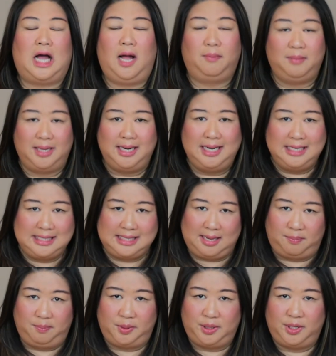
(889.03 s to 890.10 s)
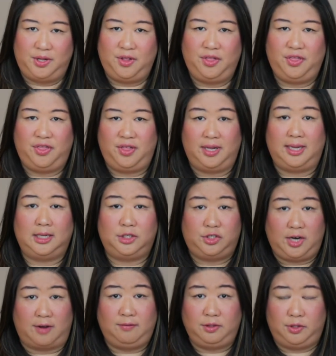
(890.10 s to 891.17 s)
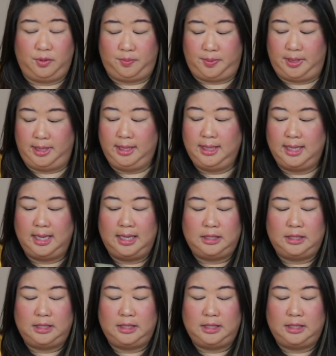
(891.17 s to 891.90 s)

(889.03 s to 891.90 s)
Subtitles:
I'm gonna assemble the travel notebook.